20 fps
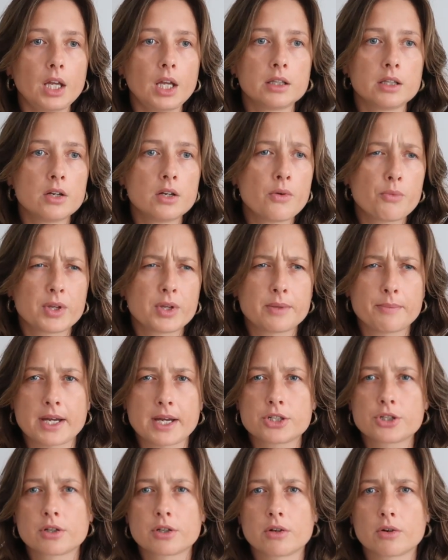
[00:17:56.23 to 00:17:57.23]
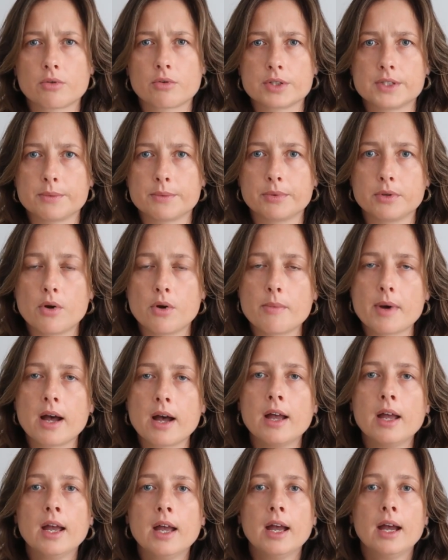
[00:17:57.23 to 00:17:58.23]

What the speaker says: you know, with a bachelor or diploma.